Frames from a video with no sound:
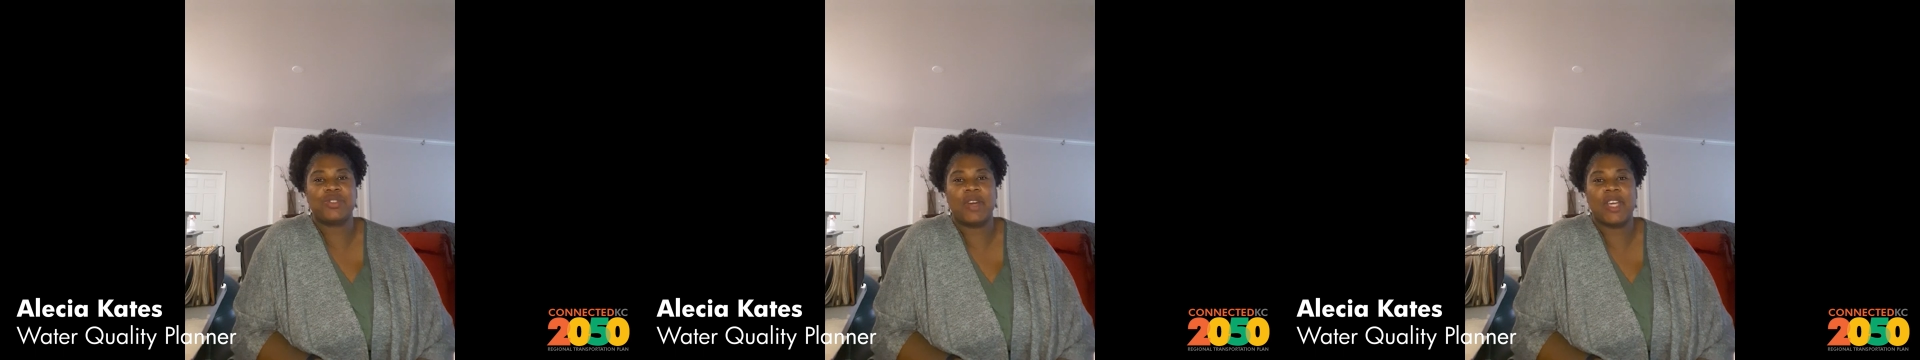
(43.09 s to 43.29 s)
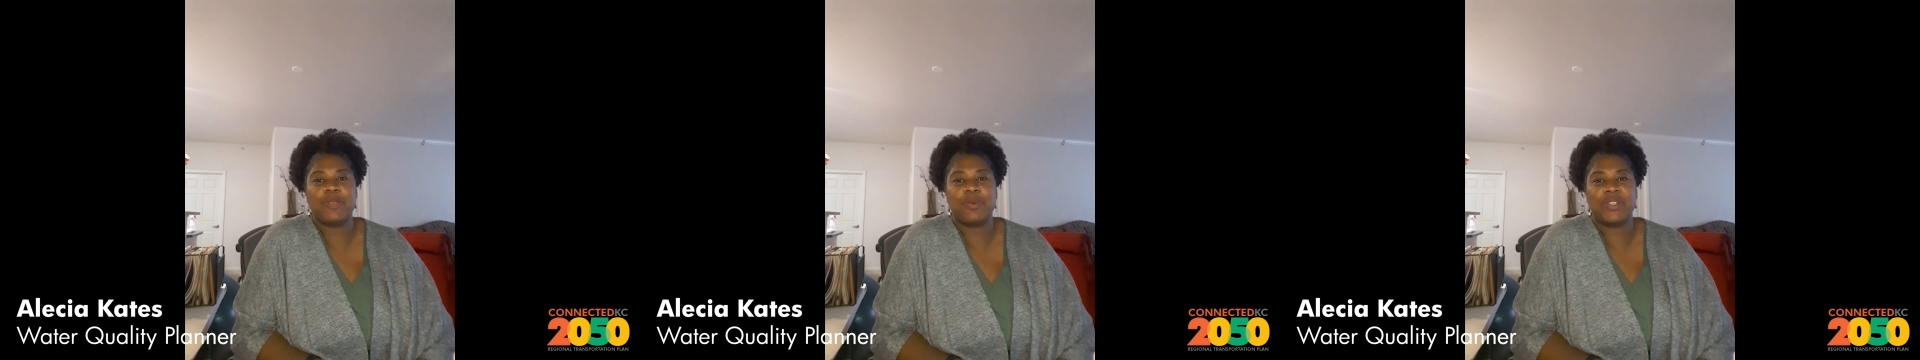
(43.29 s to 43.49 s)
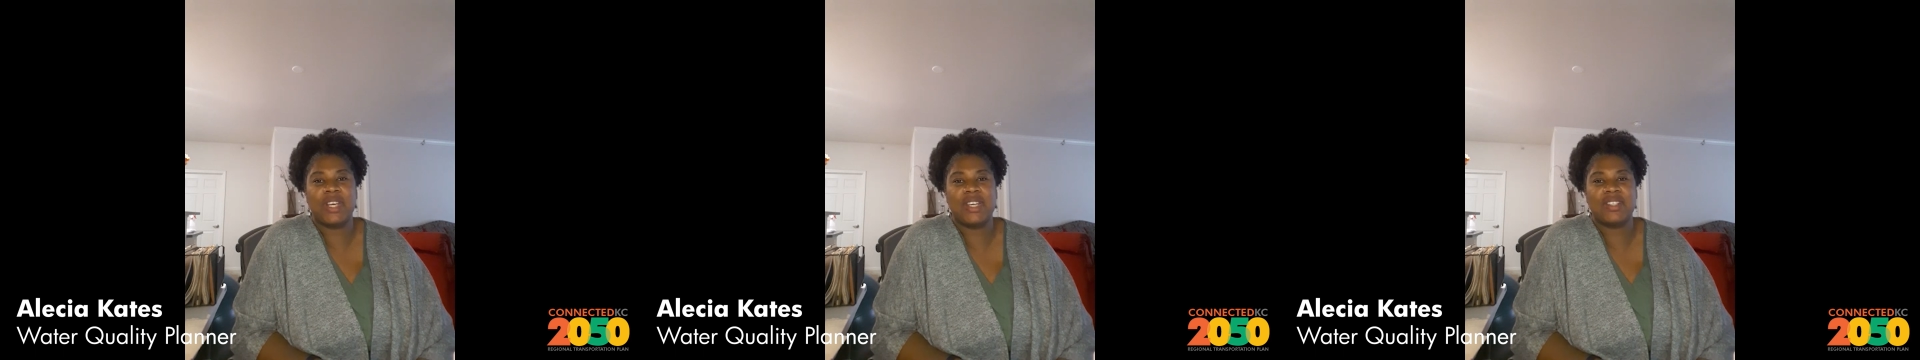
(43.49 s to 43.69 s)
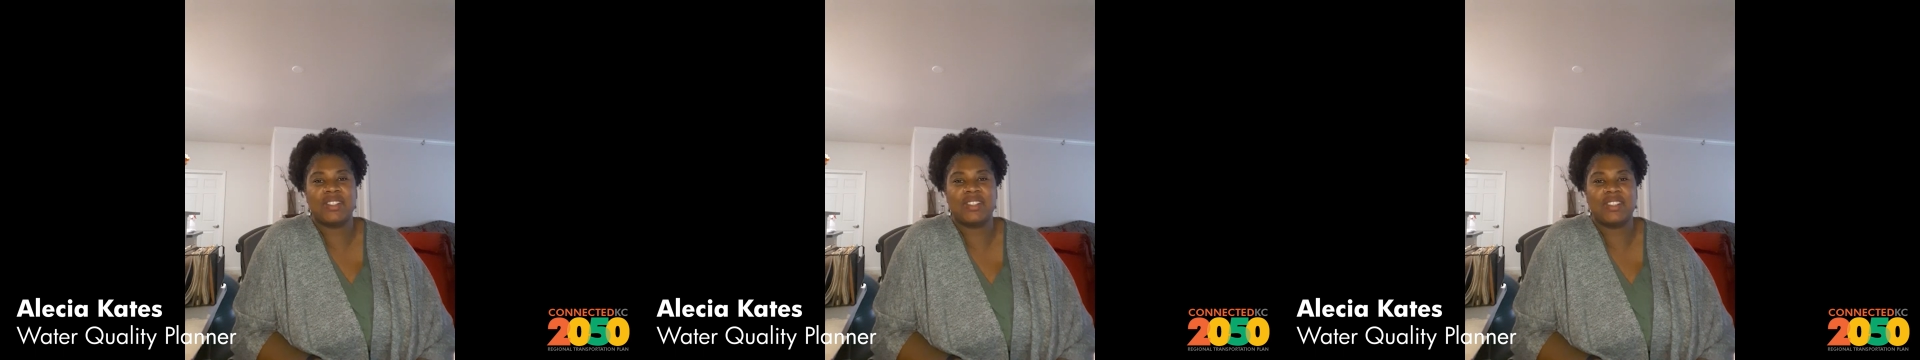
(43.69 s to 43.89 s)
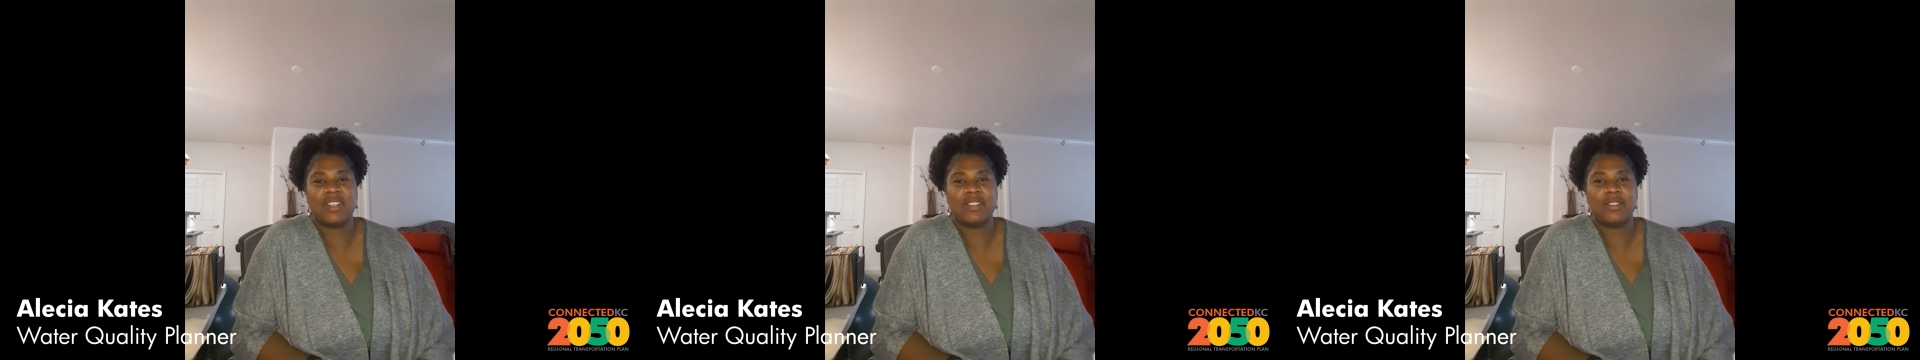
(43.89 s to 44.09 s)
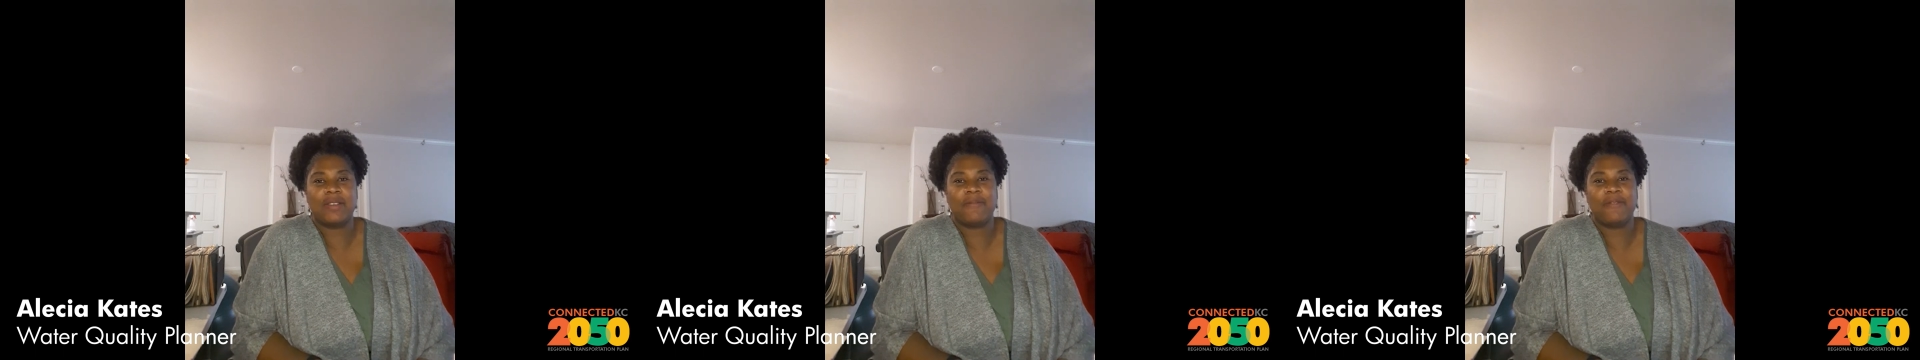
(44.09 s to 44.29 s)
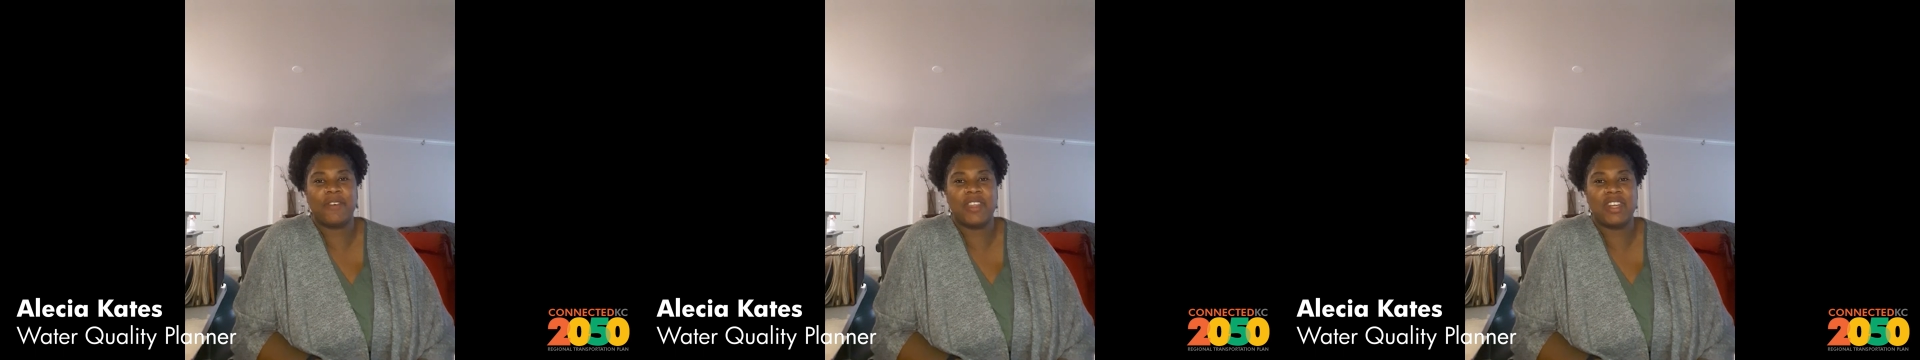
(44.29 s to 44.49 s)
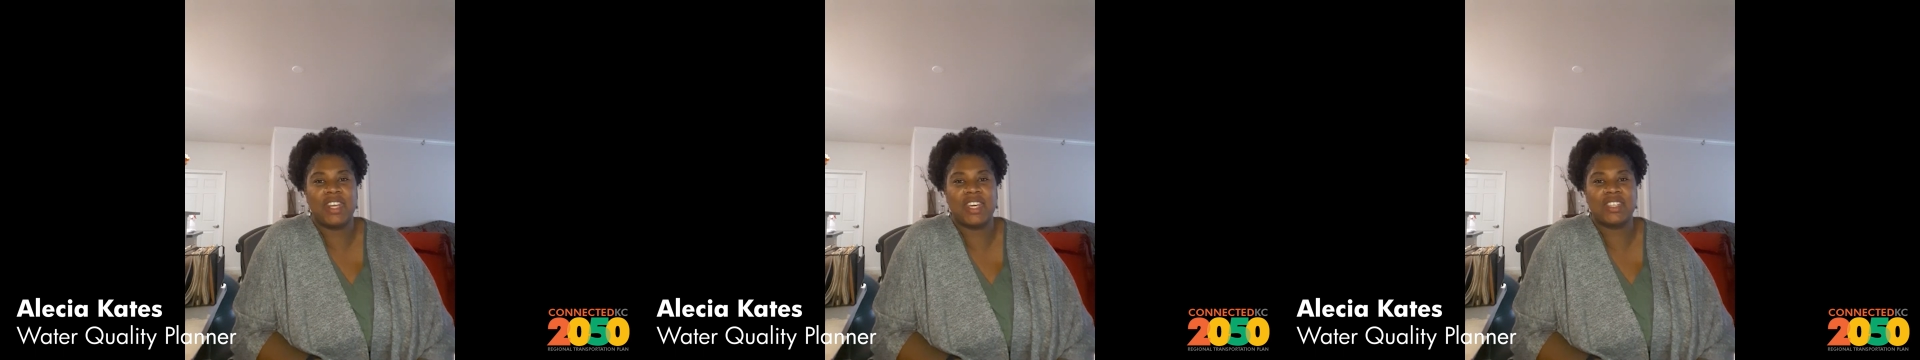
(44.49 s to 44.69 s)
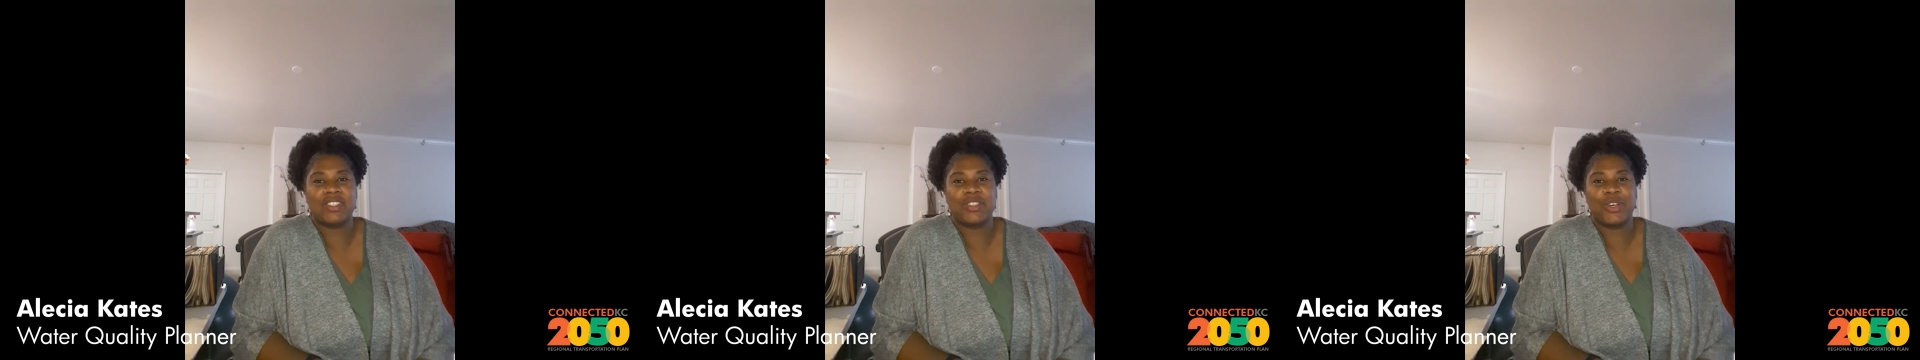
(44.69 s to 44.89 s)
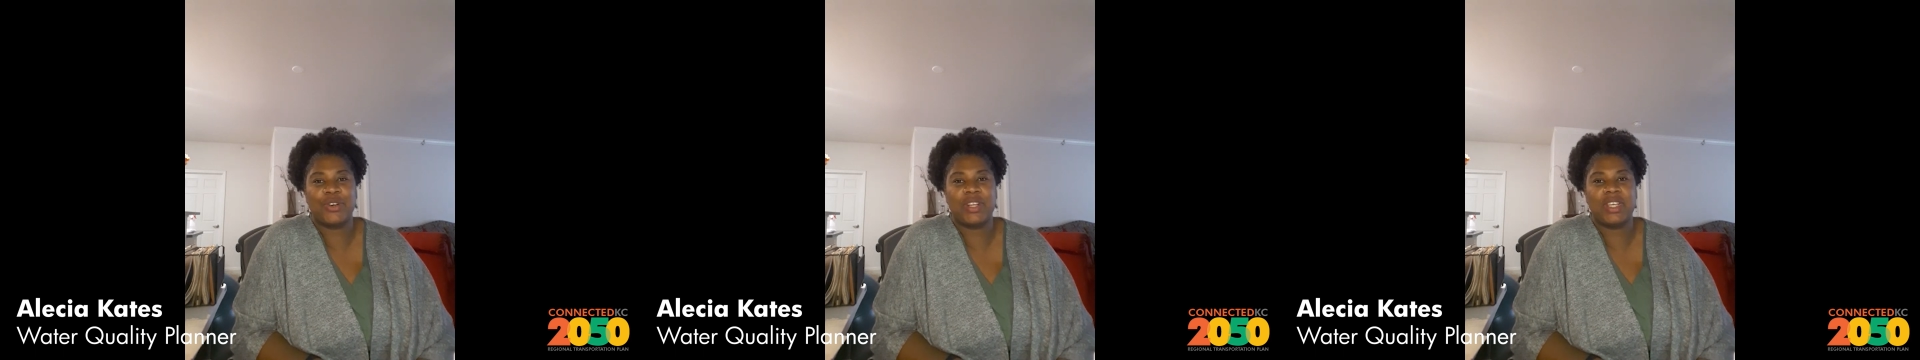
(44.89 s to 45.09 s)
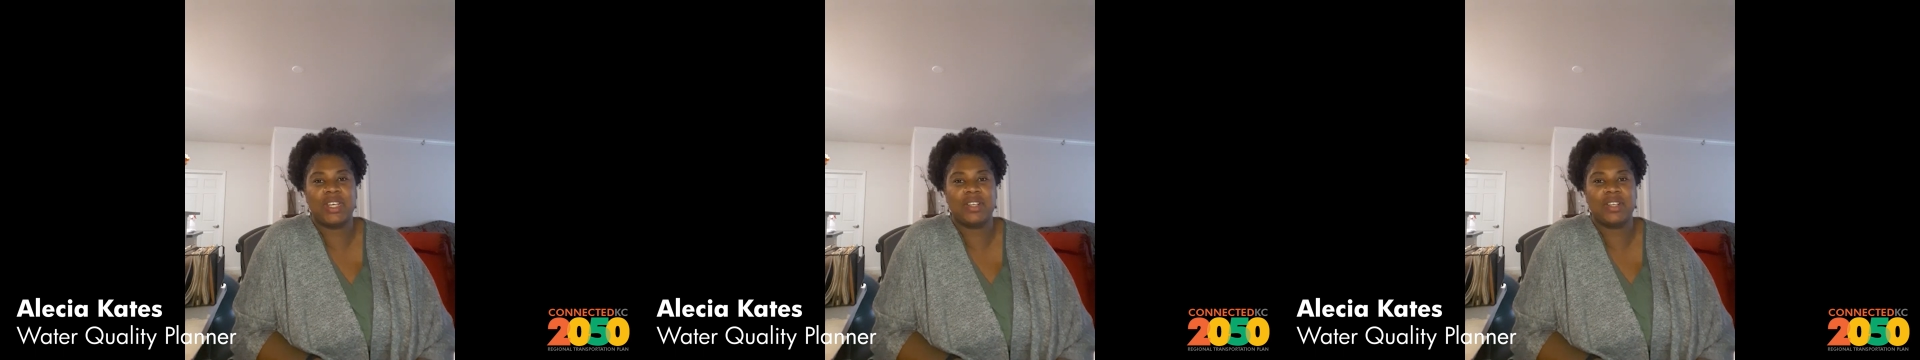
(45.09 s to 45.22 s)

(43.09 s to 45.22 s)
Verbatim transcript: transportation system for the next 30